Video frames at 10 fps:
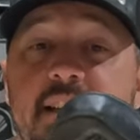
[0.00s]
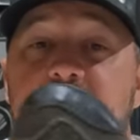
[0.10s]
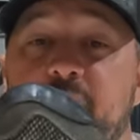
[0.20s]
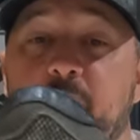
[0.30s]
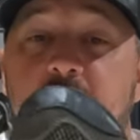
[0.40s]

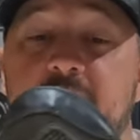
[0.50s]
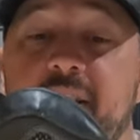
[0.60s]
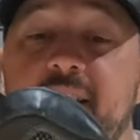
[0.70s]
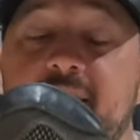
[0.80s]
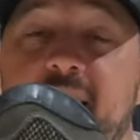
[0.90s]
and you're wearing
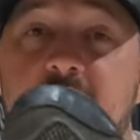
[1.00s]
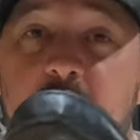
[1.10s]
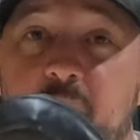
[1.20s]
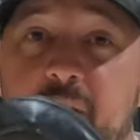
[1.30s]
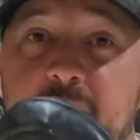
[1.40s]
these, they
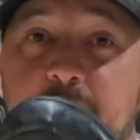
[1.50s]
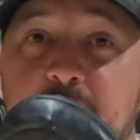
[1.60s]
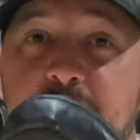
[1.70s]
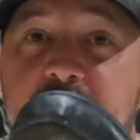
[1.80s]
are waterproof.